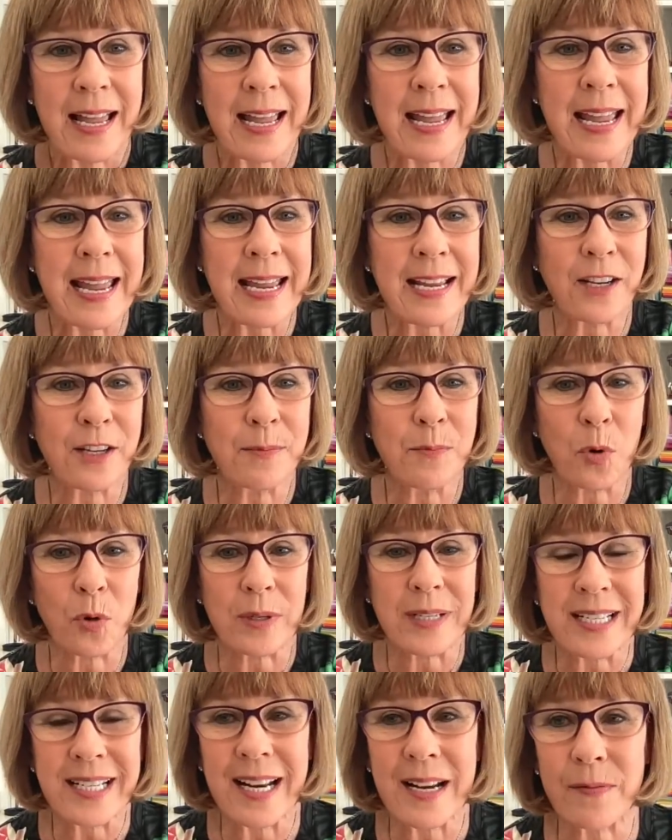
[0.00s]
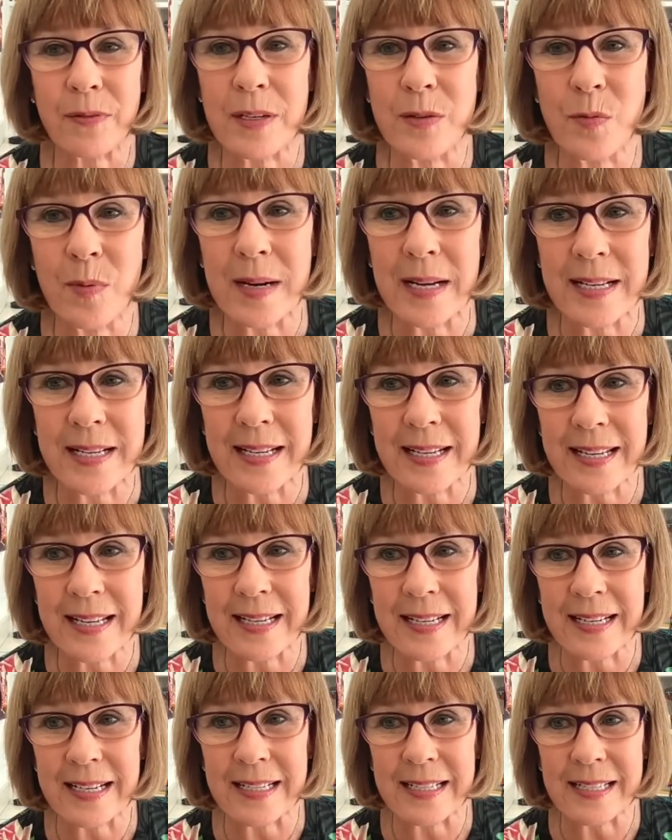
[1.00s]
Hey, good morning, everyone.
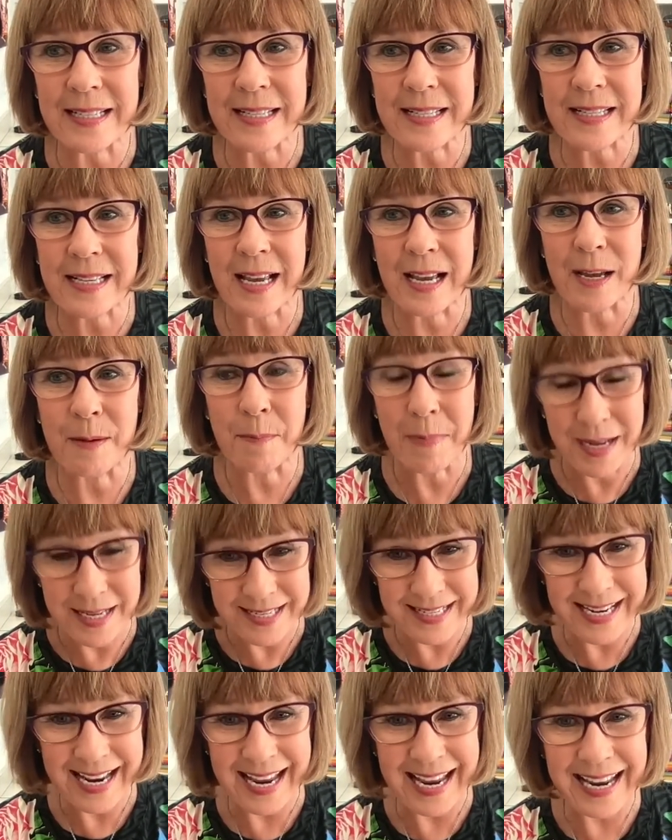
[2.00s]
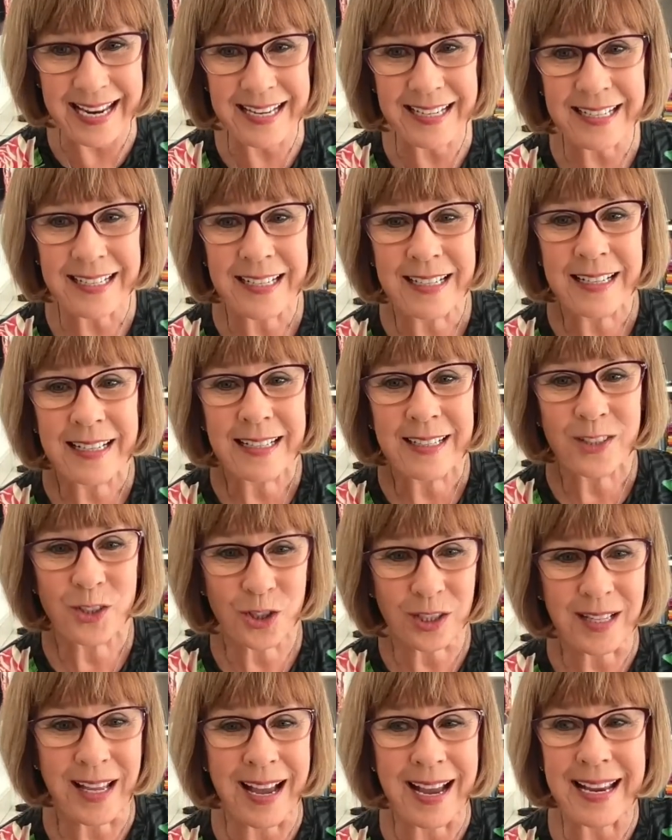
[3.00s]
It is Monday,
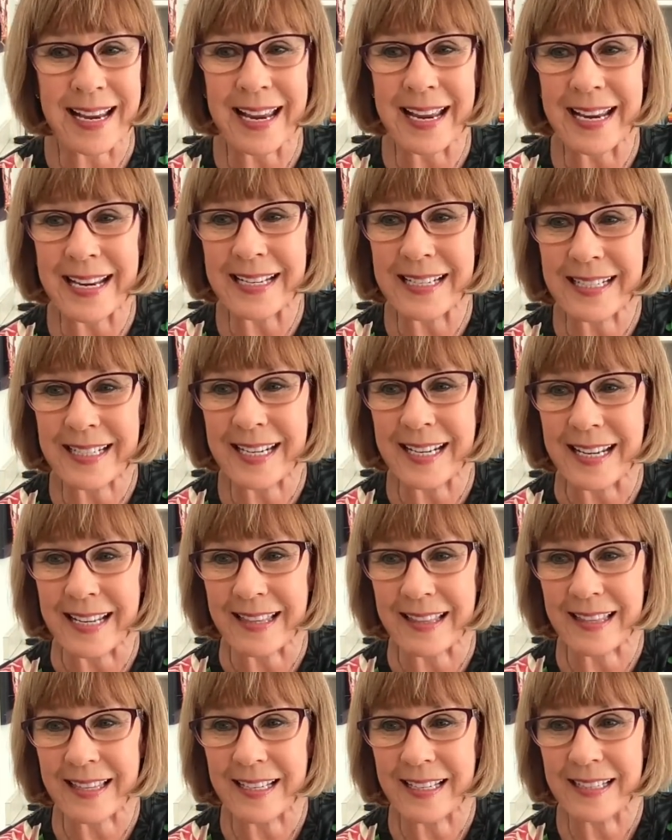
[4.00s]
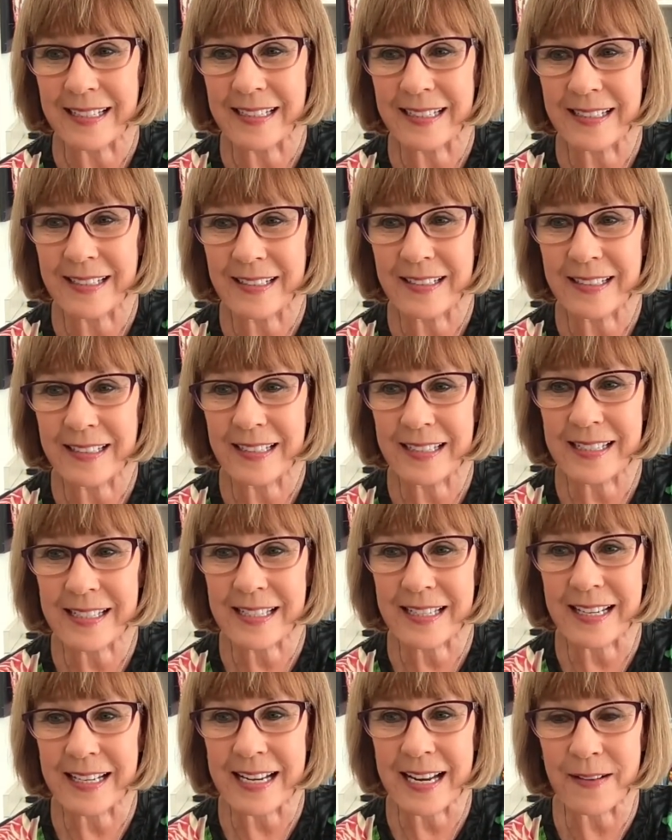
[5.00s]
July 18th.
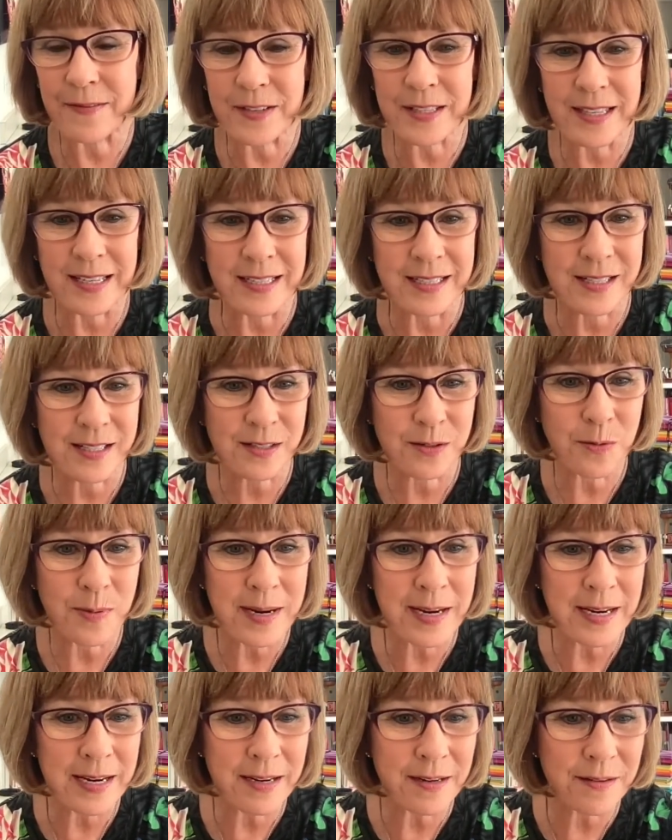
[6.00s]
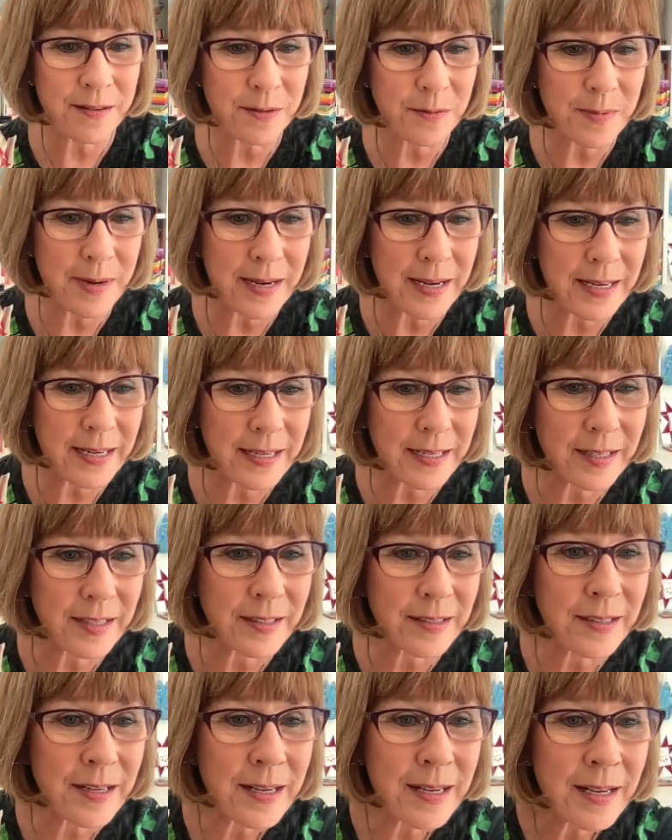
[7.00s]
Let's get everything squared away
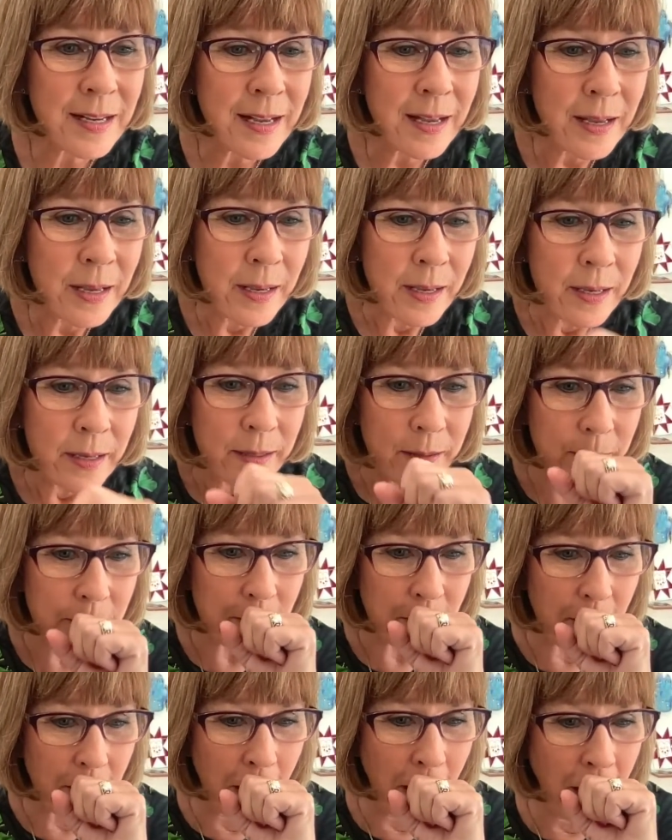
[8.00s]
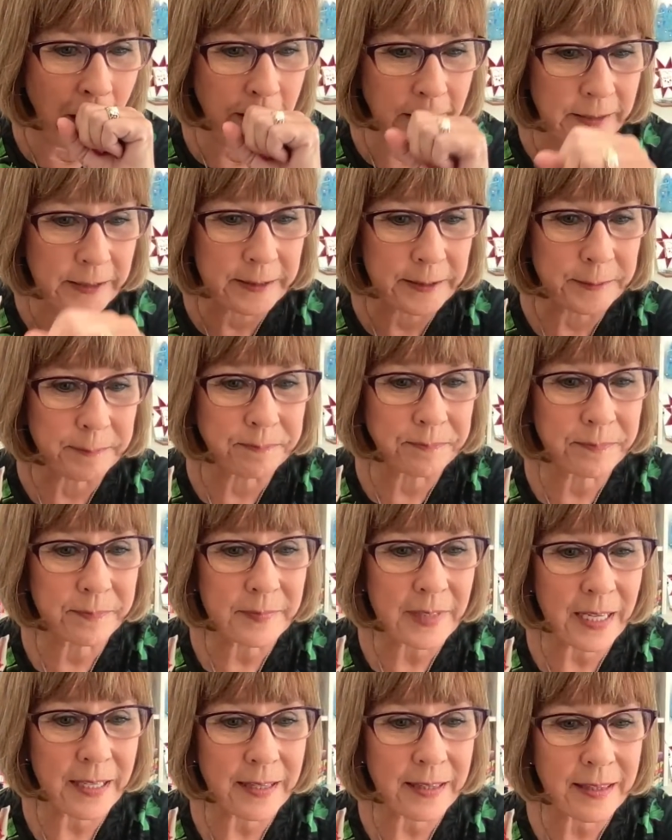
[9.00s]
here.
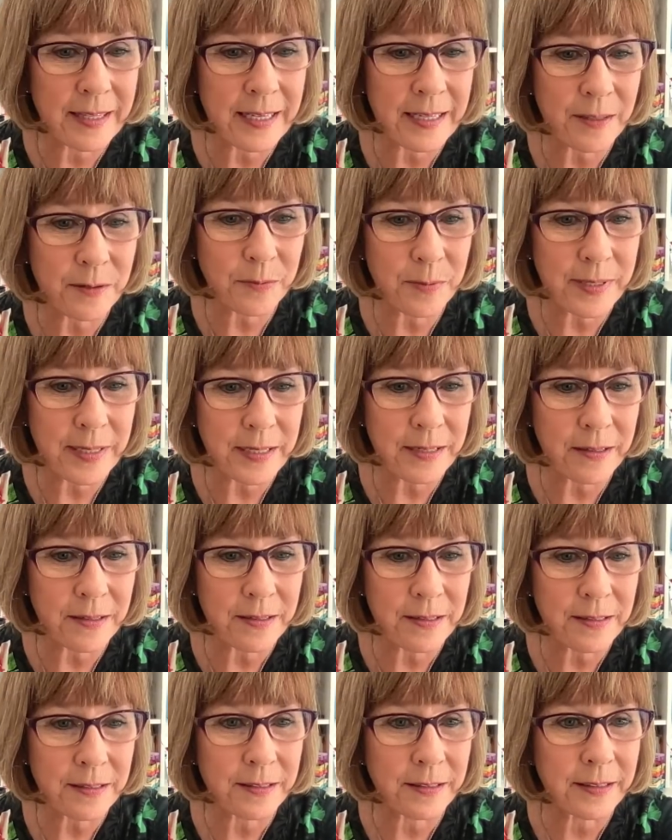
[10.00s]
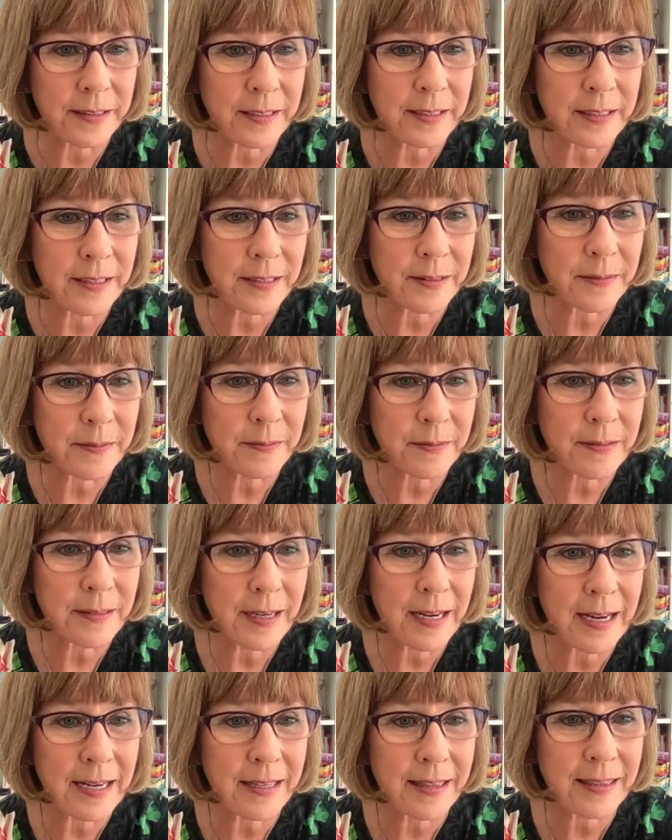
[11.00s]
I think we are good.
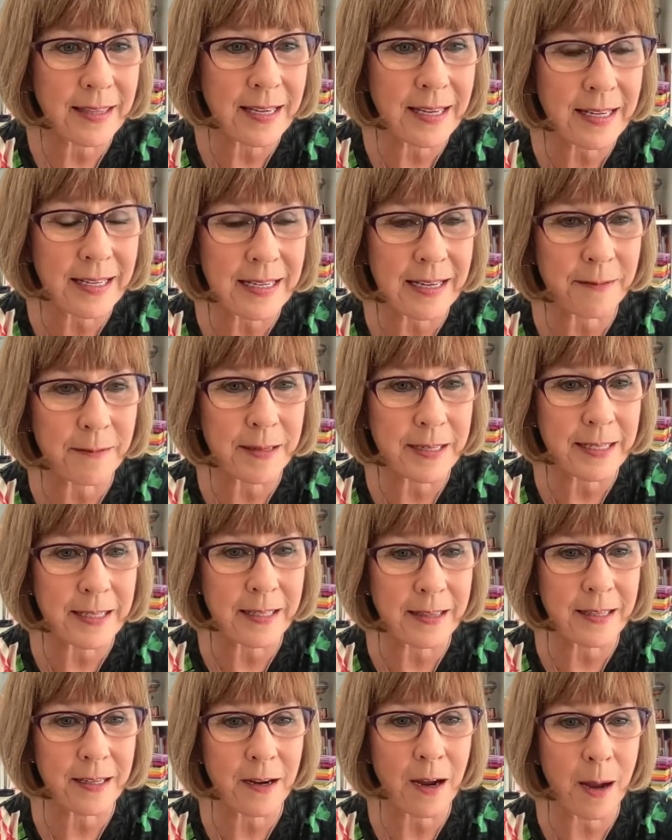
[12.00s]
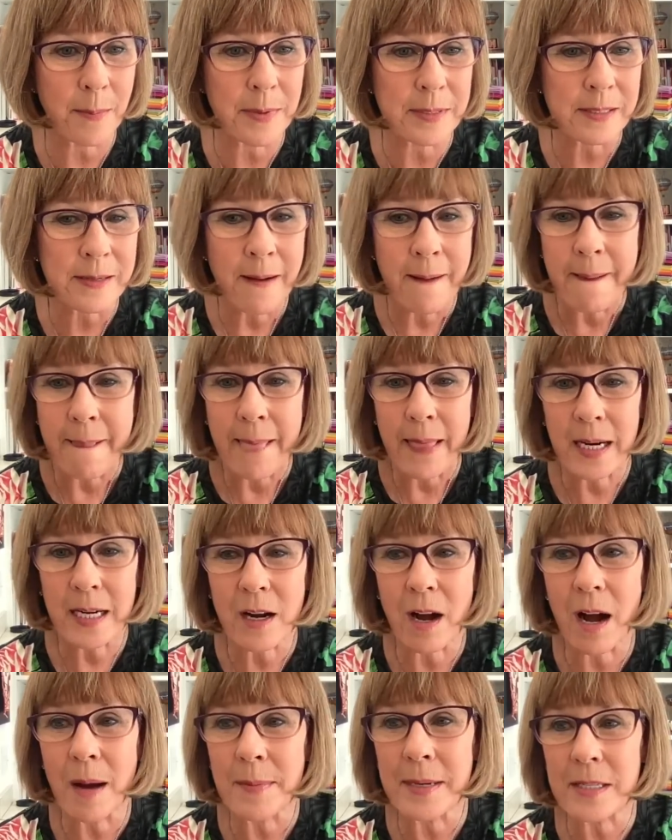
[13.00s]
I think I want to get the comments. The
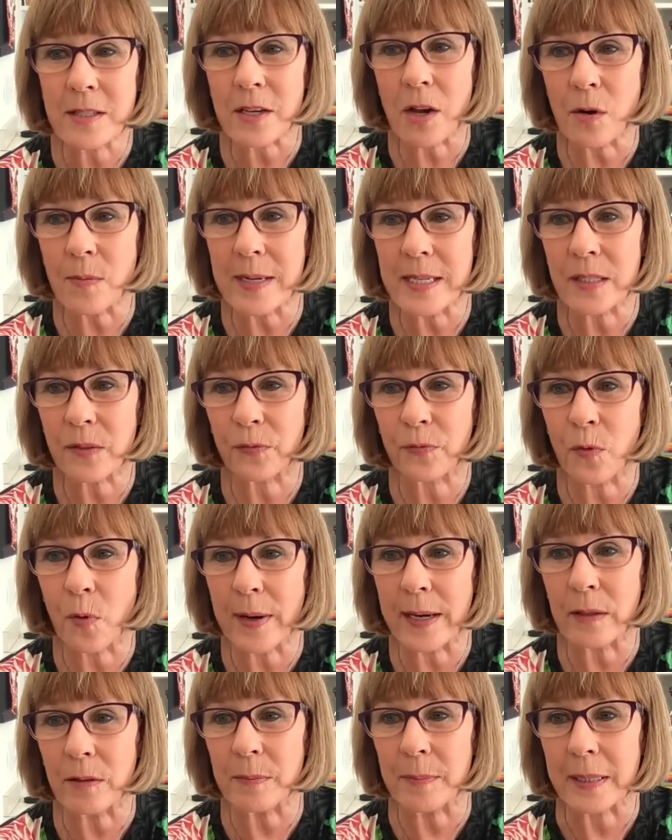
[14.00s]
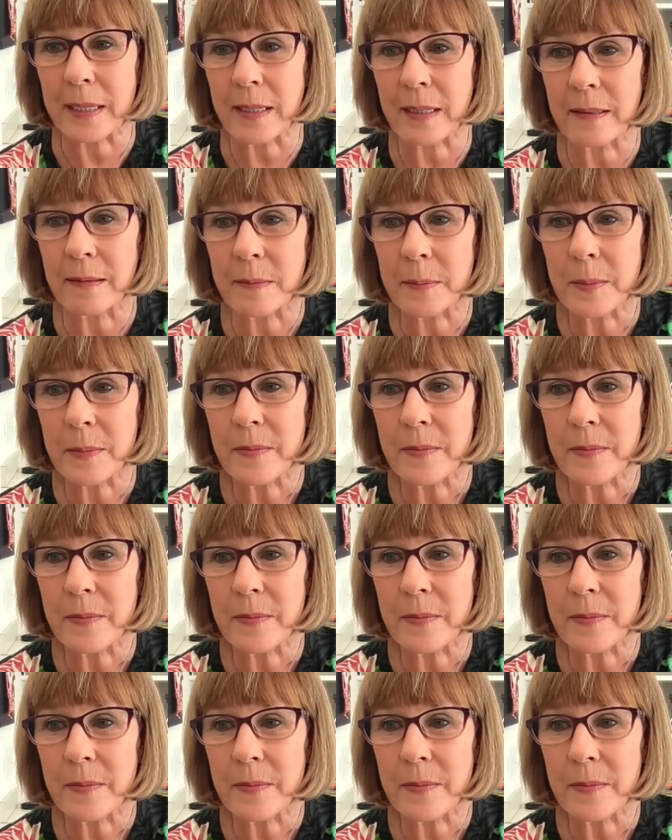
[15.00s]
comments always foil me.